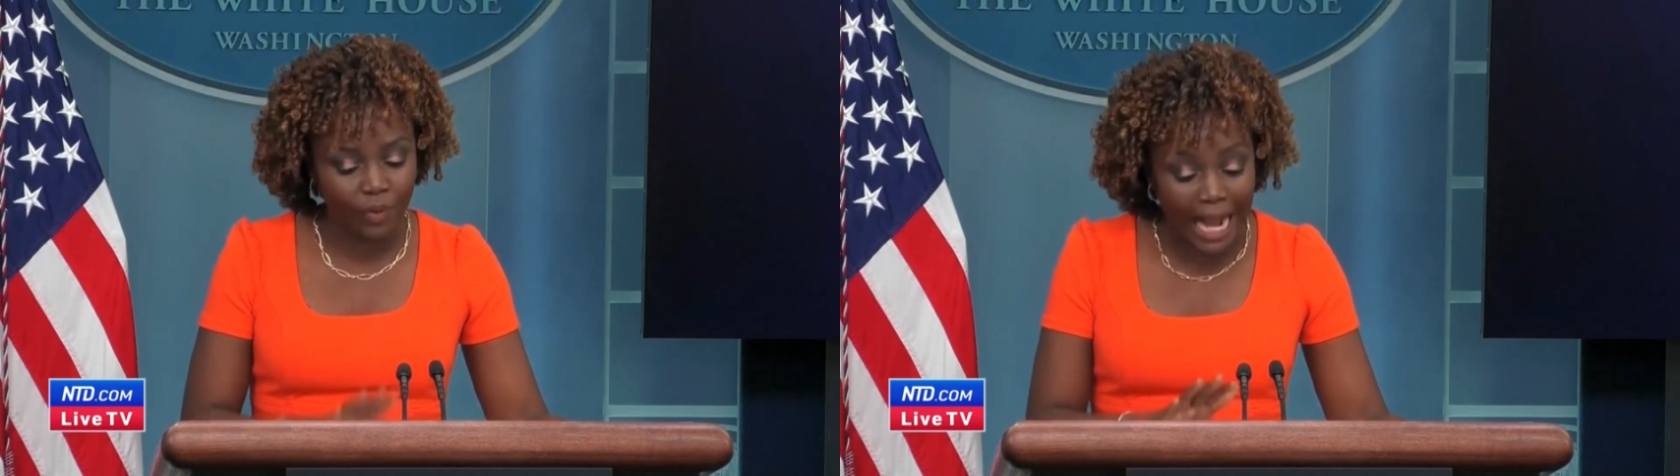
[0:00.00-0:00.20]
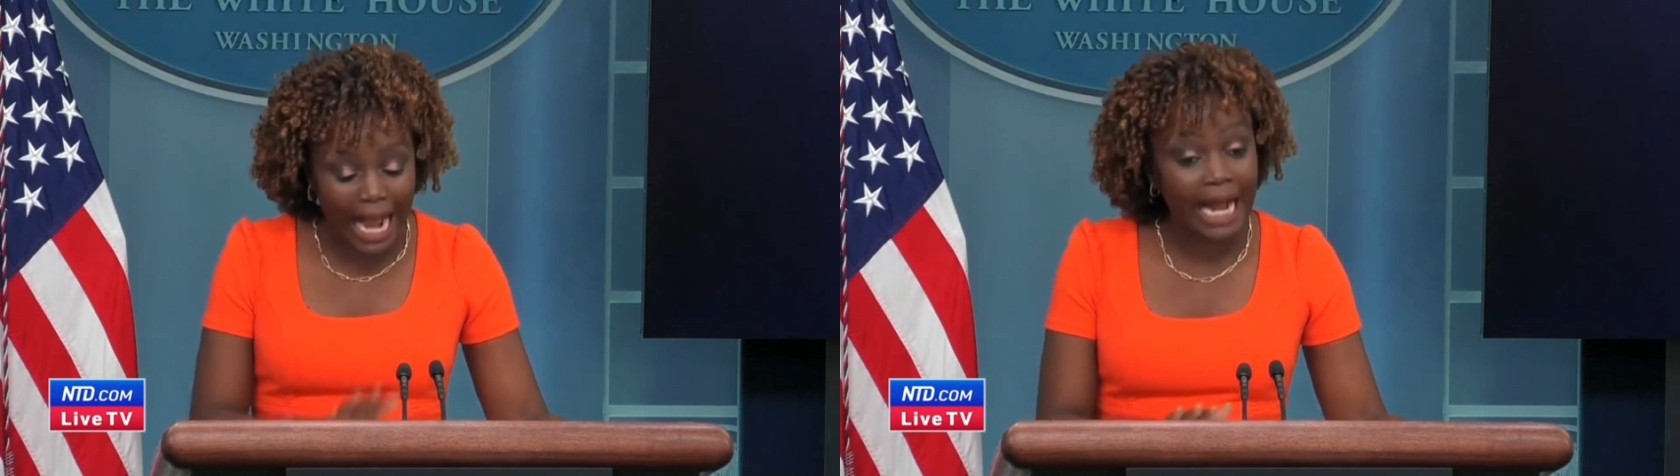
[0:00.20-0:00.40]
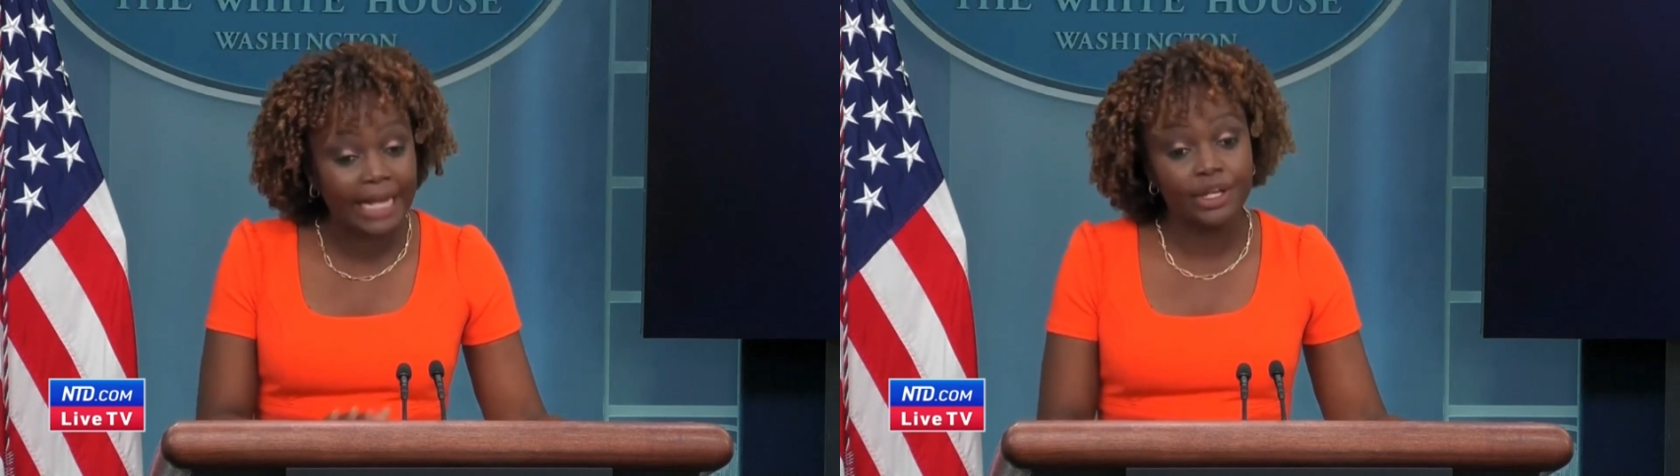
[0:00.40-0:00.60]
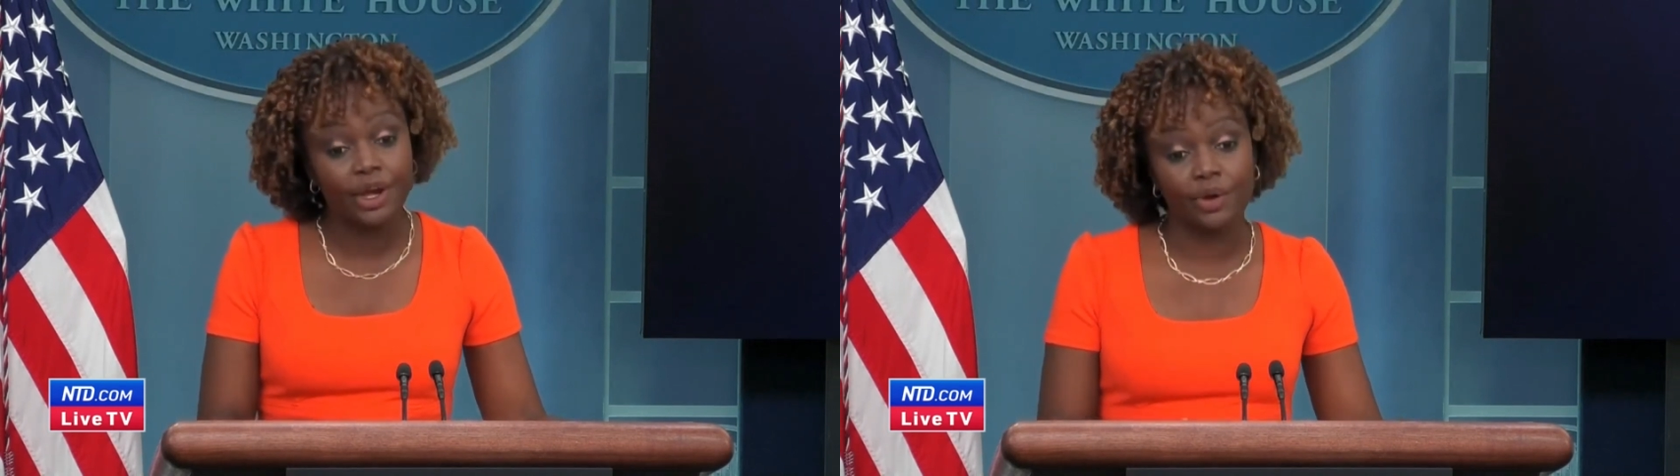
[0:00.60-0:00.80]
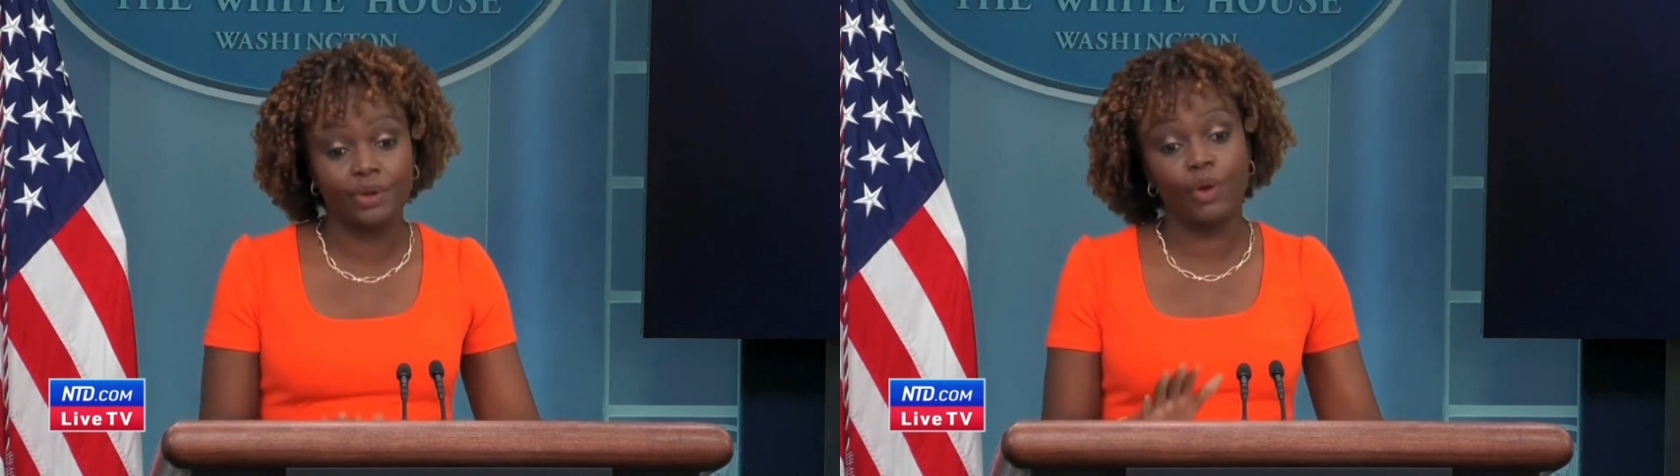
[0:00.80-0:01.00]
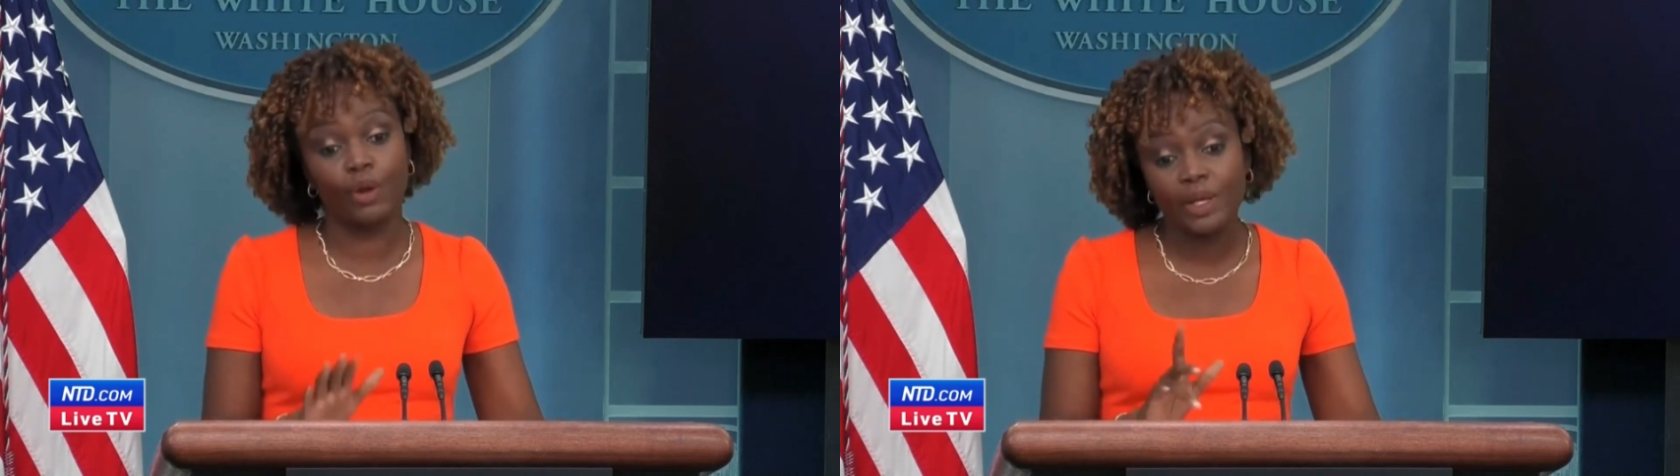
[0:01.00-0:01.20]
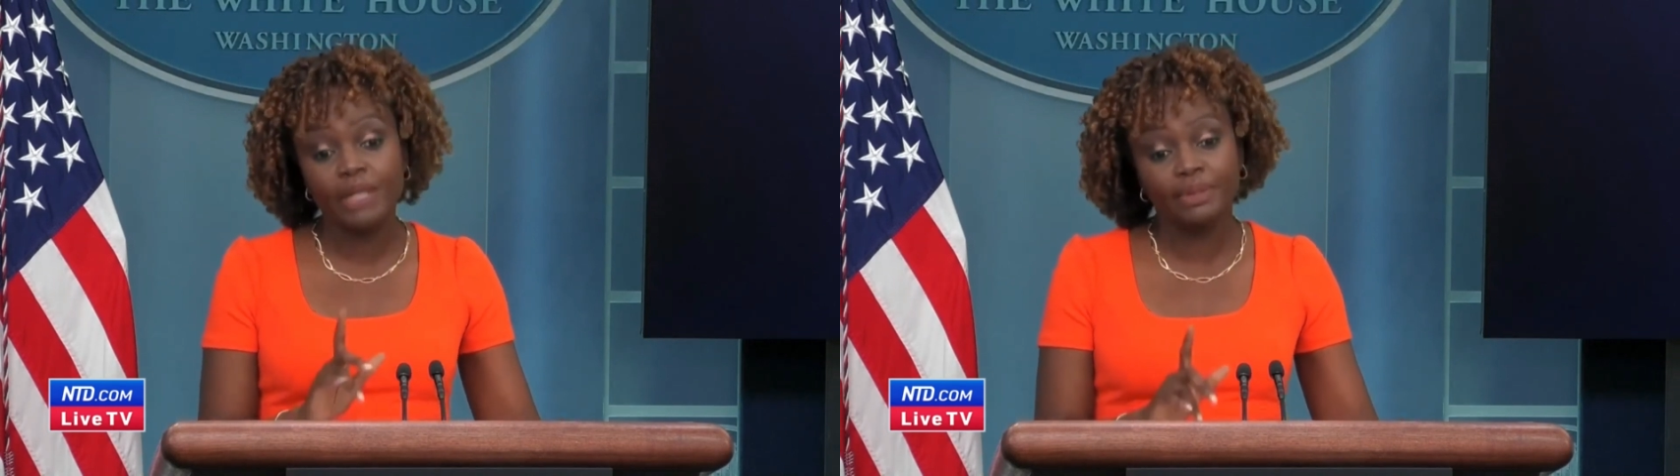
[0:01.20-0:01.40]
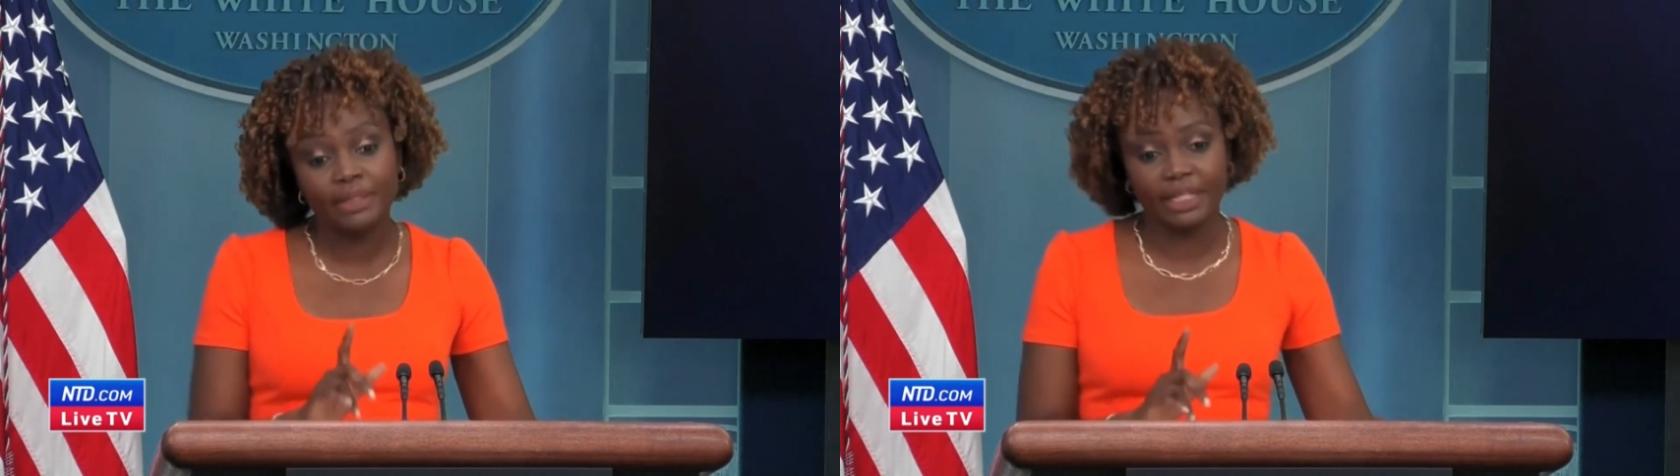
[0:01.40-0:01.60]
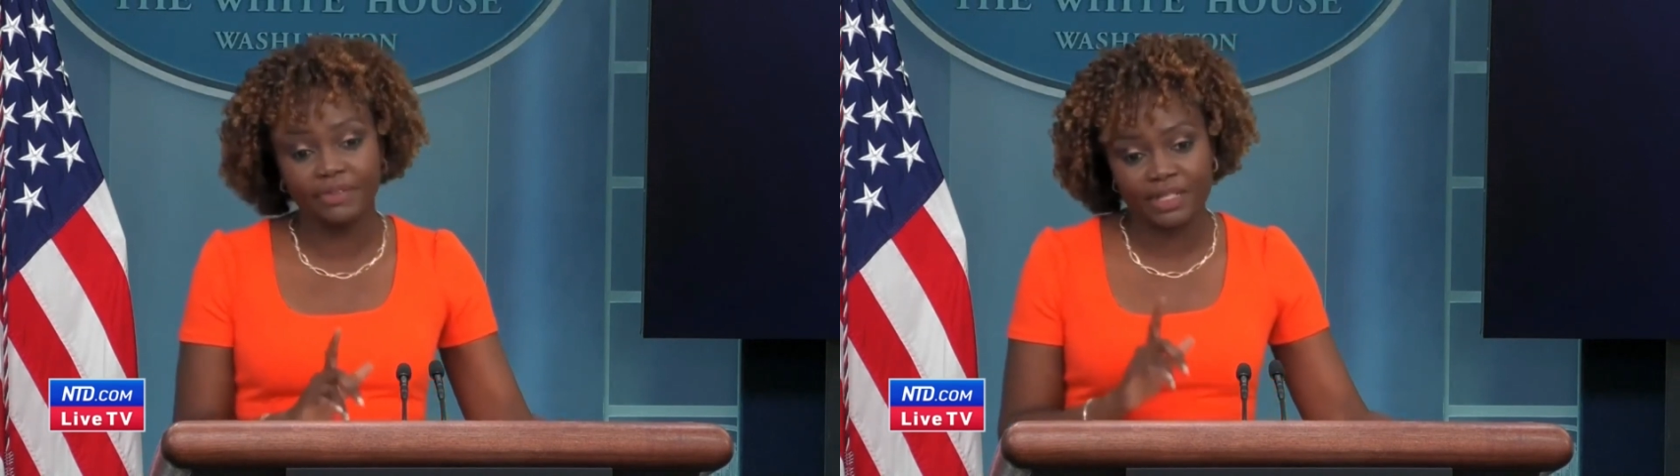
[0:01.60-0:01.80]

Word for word: What I know and what we believe